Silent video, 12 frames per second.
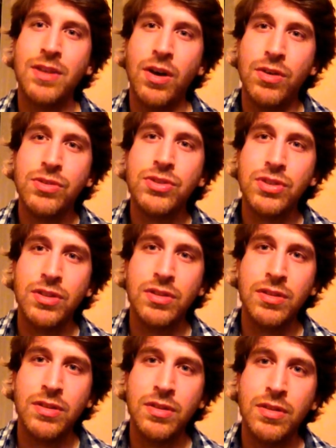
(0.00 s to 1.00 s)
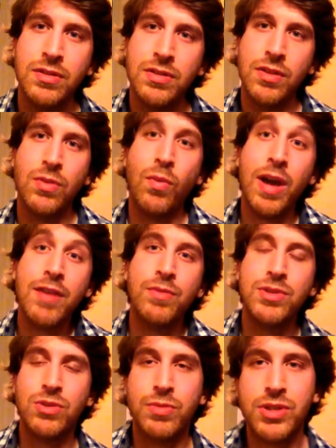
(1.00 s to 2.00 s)
ocean. So the wave
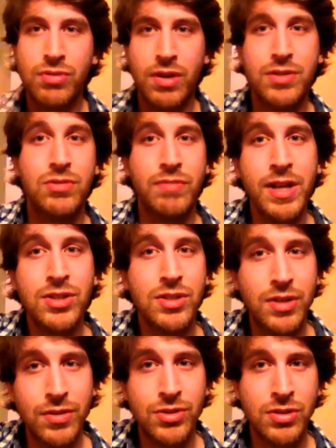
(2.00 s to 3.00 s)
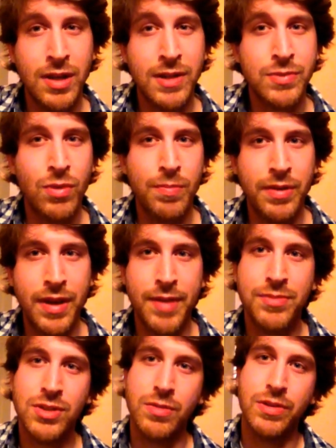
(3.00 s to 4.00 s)
was always trying to reach the ocean. That's what
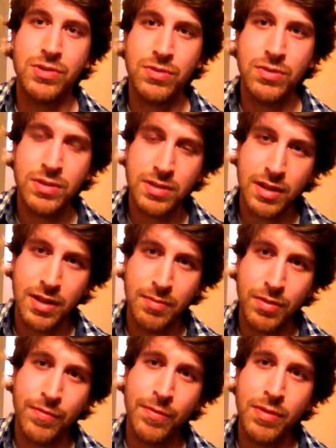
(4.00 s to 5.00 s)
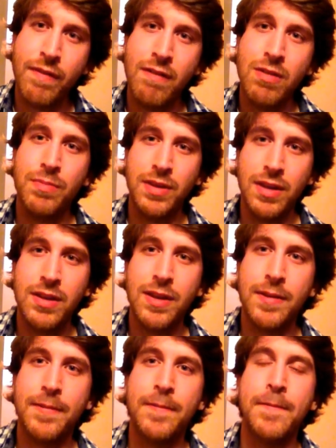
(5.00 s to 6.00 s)
became so exhausting. But from the very
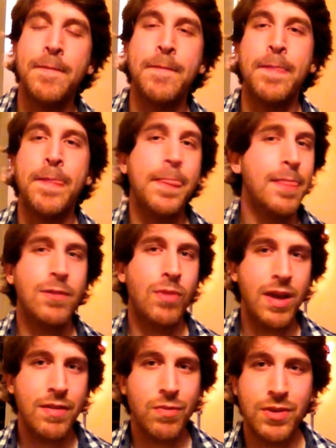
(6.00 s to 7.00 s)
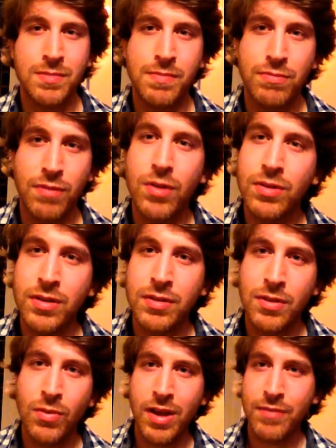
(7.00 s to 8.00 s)
beginning, the wave wasn't
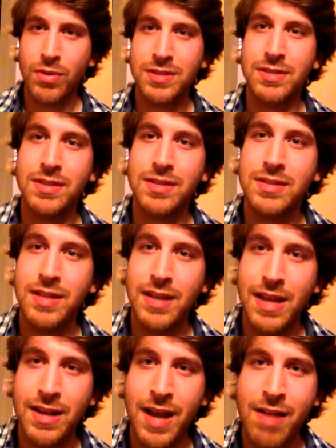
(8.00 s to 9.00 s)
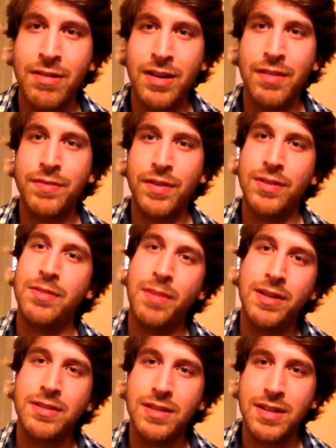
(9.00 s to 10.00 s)
broken. The wave wasn't inherently,
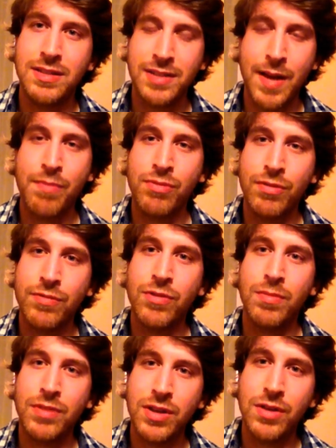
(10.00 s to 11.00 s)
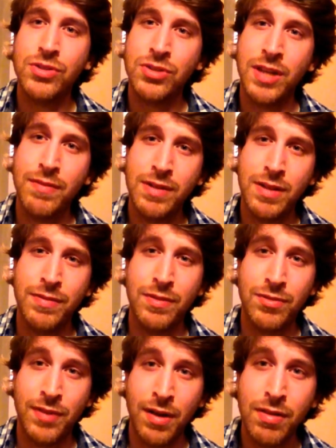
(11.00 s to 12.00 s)
fundamentally separate from the ocean, even if
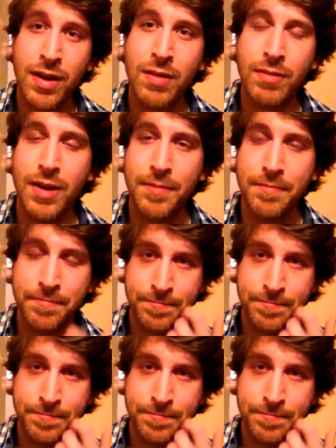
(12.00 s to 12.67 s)
it felt that way.